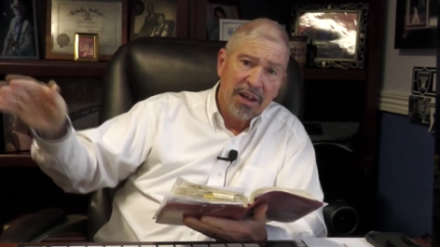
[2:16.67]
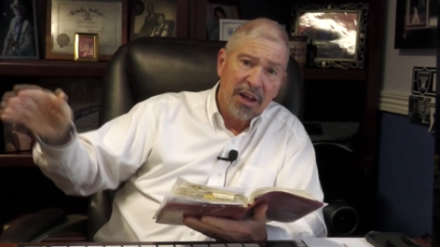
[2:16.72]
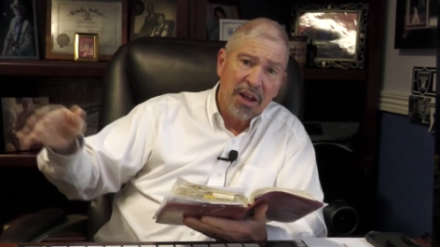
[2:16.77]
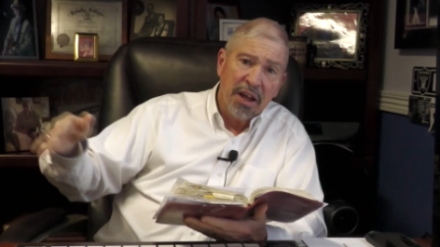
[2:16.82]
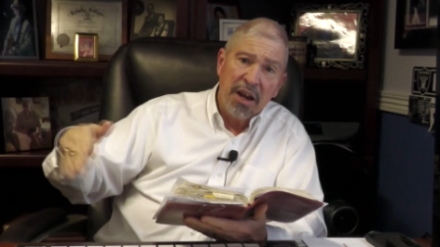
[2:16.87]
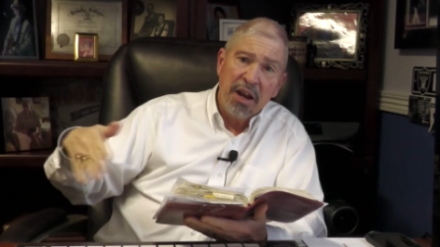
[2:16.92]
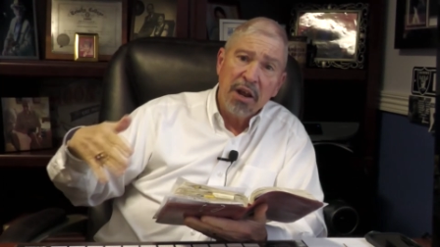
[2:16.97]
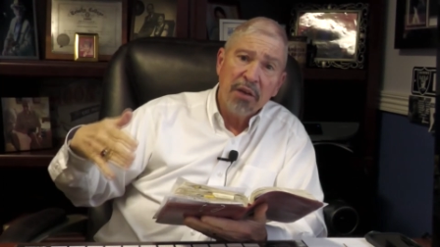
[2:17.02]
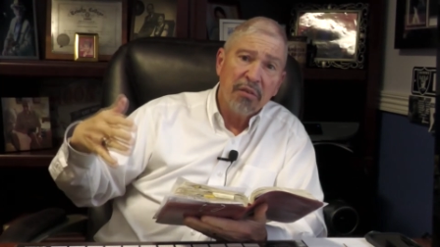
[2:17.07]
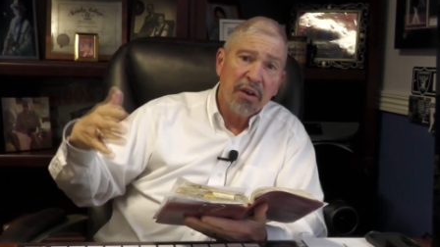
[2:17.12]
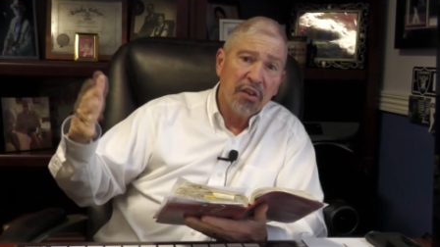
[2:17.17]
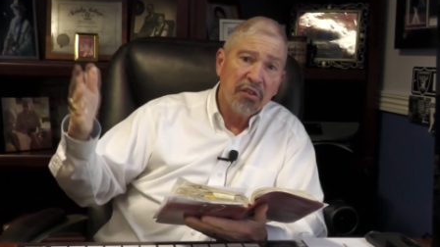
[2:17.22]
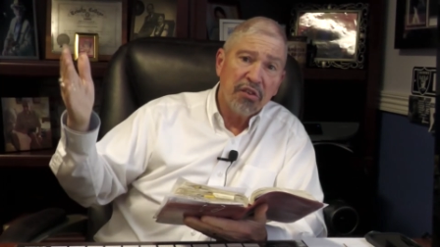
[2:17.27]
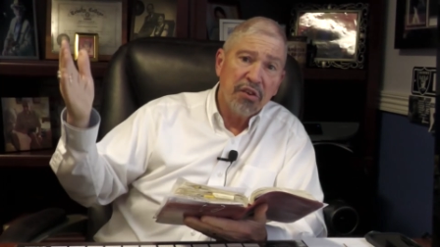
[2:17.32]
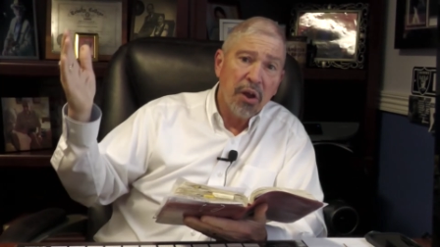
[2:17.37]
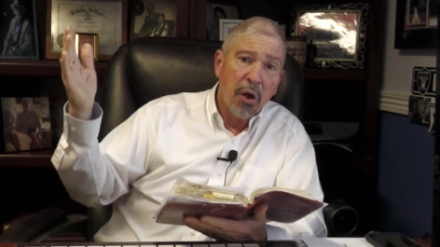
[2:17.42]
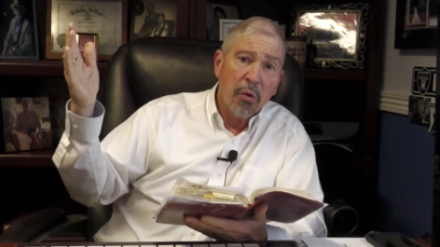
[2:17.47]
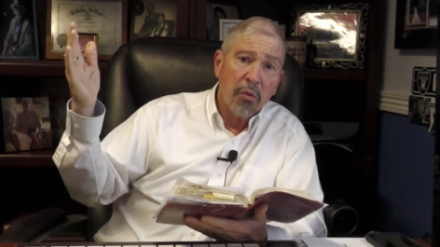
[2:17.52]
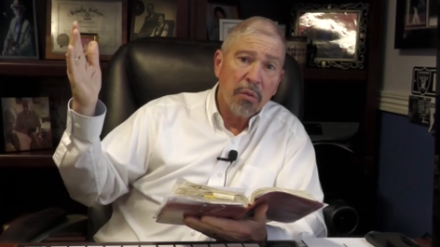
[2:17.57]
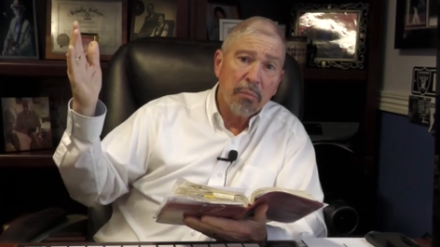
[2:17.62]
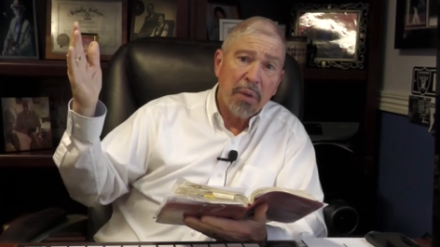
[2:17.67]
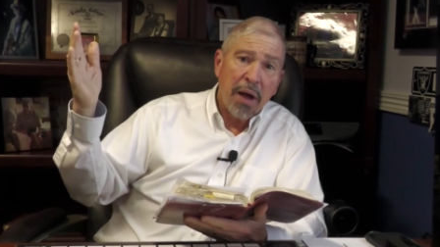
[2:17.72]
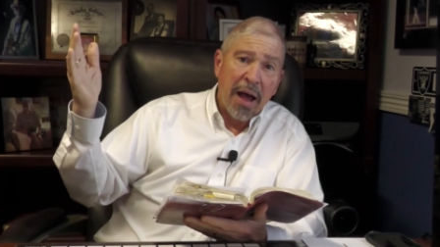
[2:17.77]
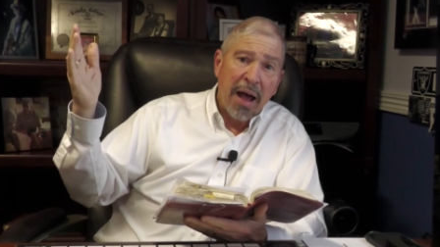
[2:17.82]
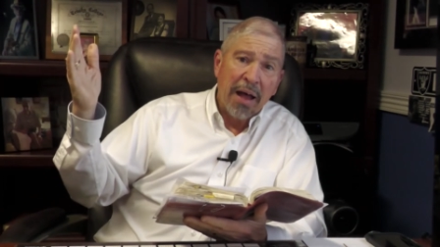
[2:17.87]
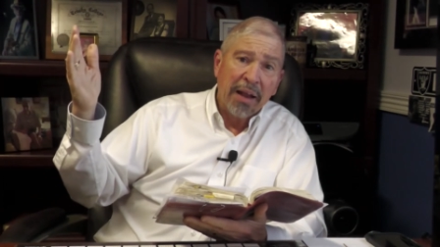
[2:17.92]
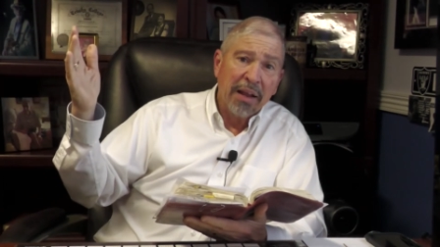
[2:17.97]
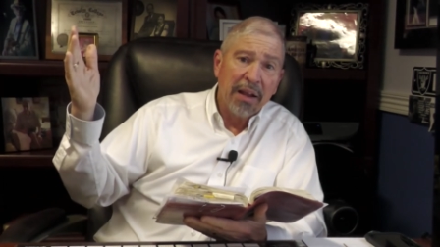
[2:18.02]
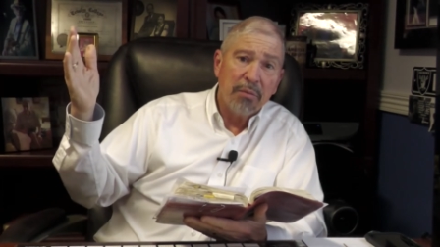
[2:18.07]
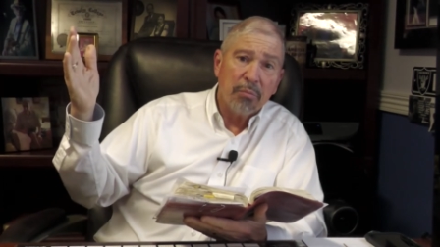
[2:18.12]
Any of us know the
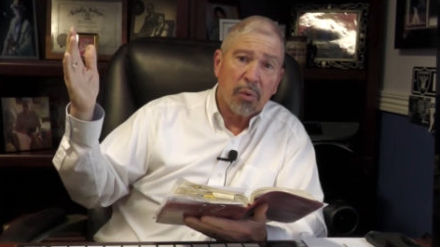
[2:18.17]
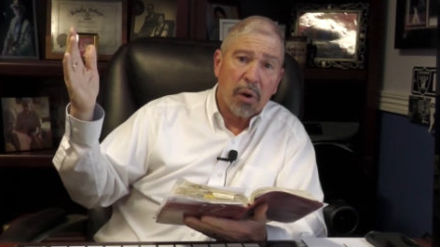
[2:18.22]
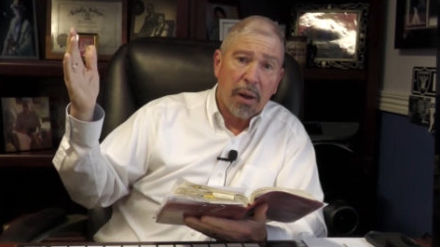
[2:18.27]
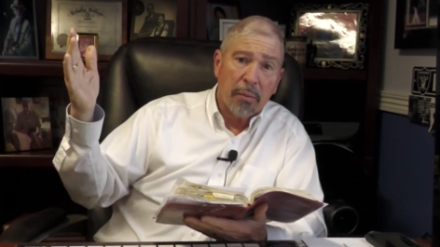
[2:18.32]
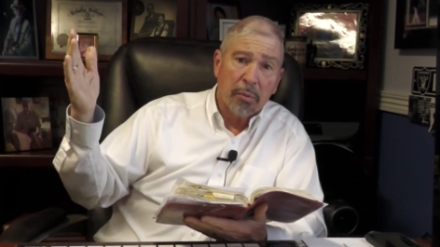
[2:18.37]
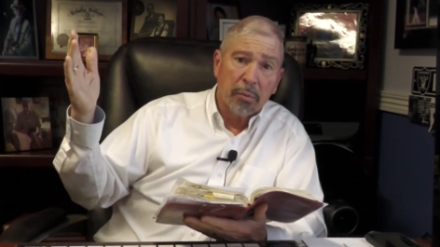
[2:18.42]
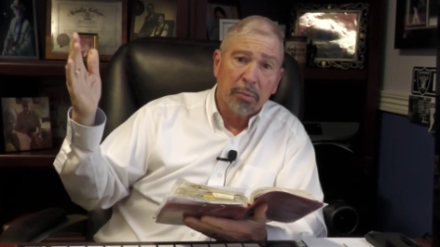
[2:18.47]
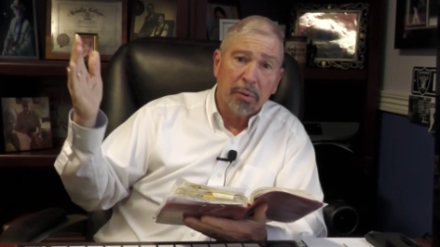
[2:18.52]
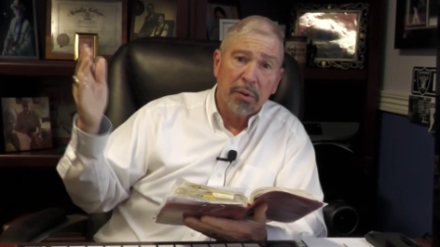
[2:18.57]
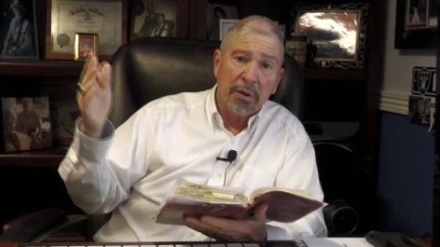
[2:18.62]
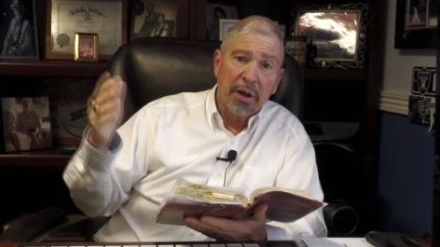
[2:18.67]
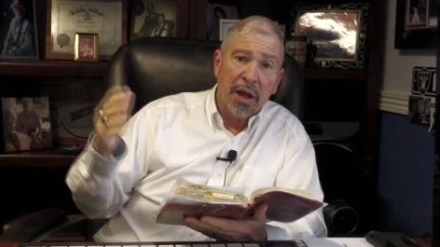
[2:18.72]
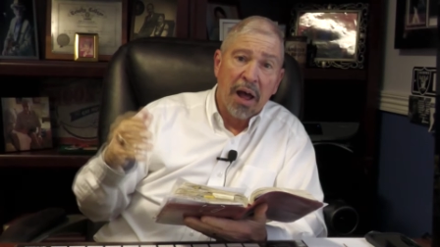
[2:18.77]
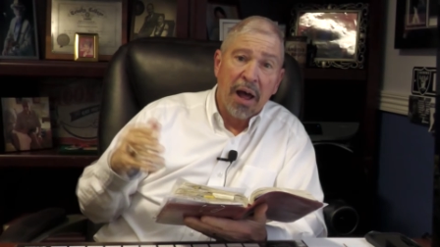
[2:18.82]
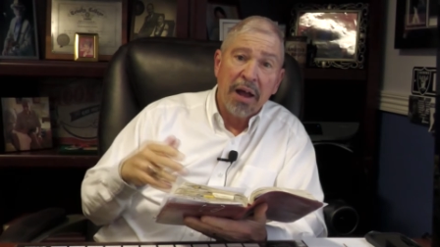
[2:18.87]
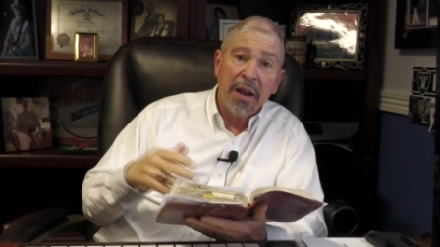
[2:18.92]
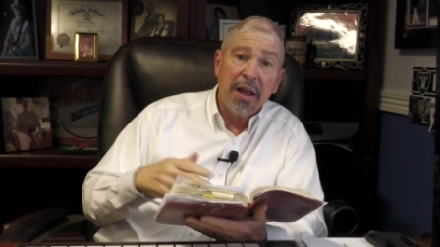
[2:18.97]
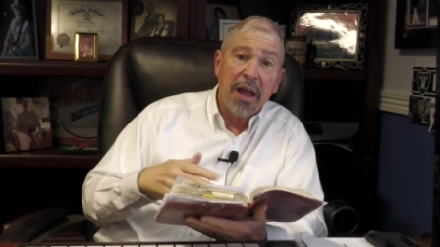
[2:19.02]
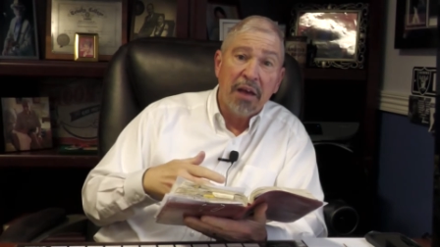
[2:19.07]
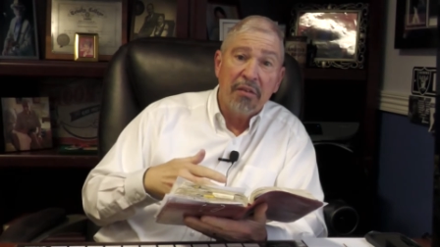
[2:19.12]
pilot? Probably not.